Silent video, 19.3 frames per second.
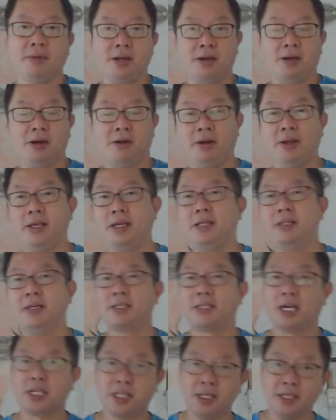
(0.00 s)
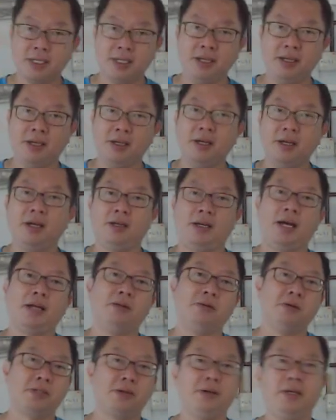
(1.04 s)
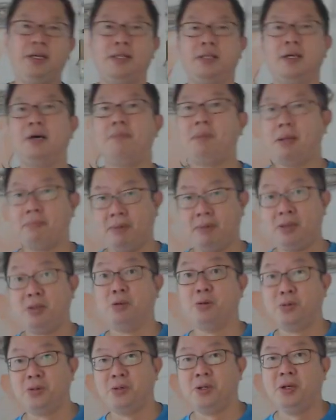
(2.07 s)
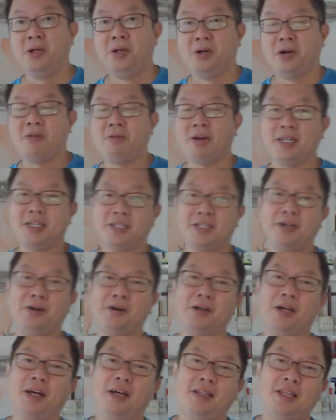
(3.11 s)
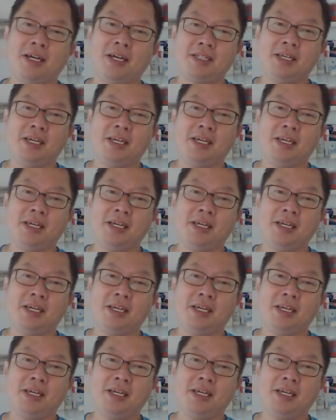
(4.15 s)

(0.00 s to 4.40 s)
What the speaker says: Alright, in the section C and also in the paper 2. Alright, so that's the